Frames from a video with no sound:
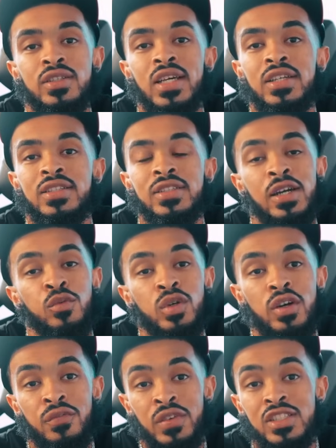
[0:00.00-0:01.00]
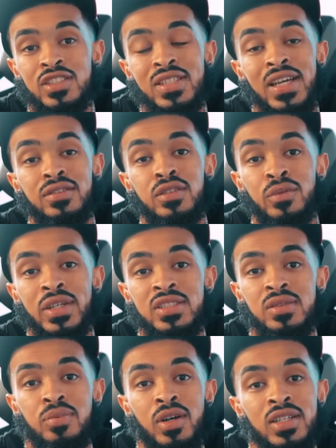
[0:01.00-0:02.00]
likely that we'll eventually have to raise
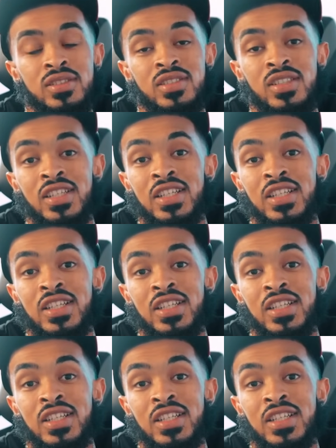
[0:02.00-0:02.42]
the price.